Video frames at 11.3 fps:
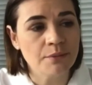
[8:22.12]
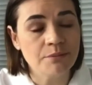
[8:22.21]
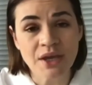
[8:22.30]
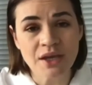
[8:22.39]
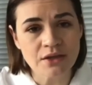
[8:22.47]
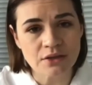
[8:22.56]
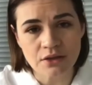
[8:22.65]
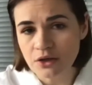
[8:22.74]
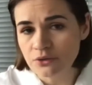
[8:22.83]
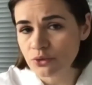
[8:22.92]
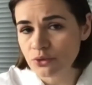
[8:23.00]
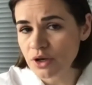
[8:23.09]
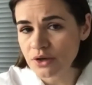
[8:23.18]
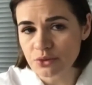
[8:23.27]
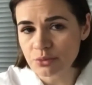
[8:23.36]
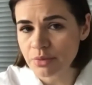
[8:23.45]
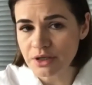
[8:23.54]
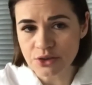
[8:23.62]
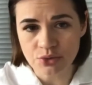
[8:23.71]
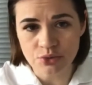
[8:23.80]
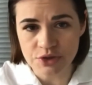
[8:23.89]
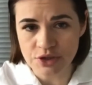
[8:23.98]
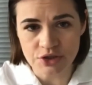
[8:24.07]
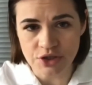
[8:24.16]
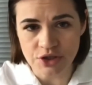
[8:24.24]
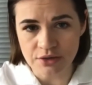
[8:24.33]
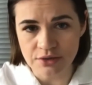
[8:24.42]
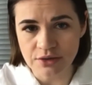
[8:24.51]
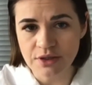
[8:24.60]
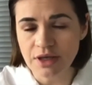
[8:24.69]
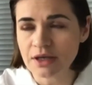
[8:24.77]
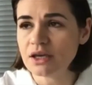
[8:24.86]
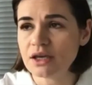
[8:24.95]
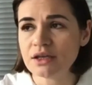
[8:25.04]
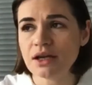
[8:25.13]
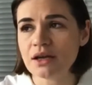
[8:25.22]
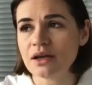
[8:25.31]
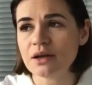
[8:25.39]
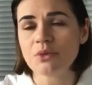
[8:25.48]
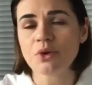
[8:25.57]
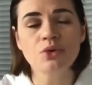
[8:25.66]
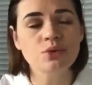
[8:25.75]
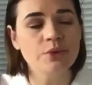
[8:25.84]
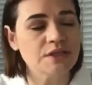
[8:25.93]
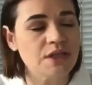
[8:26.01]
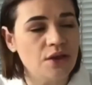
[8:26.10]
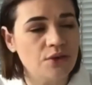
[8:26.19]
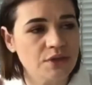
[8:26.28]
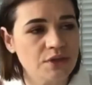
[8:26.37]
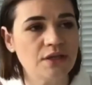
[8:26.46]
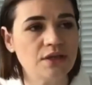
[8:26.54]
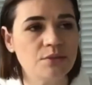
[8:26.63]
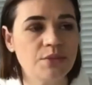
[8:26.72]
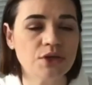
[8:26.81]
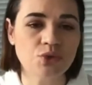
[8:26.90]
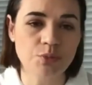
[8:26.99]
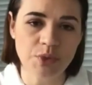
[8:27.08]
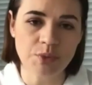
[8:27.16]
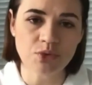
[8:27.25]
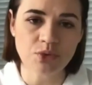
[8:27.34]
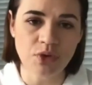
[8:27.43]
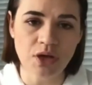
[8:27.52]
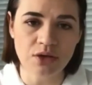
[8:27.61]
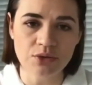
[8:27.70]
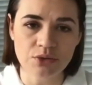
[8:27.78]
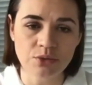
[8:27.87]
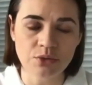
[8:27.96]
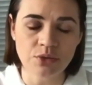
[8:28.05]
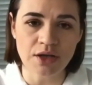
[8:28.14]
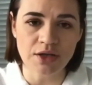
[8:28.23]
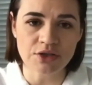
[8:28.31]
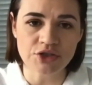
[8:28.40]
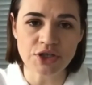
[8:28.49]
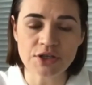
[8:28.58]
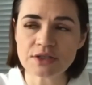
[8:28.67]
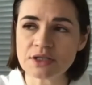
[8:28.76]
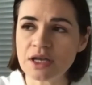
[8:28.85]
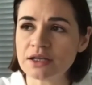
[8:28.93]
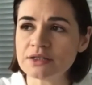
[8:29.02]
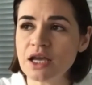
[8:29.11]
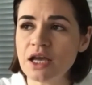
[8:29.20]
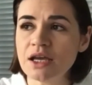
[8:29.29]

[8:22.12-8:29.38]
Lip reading: pain for everybody who's in jail. Again, I'm always returning back to people who are in jails, and